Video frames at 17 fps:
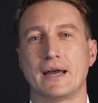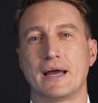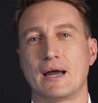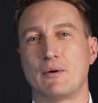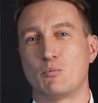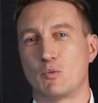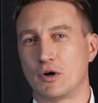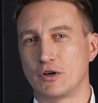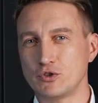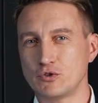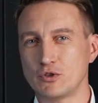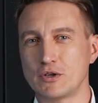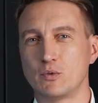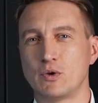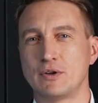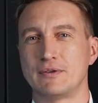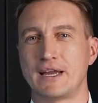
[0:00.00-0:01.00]
and
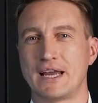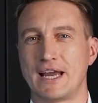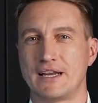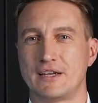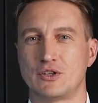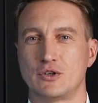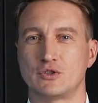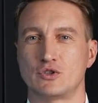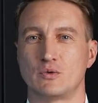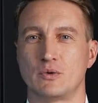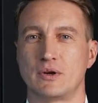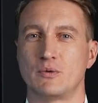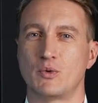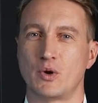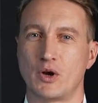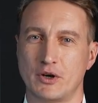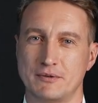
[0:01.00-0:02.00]
wondering what the heck you're doing
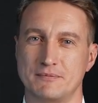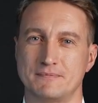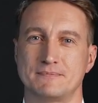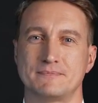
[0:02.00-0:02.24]
wrong.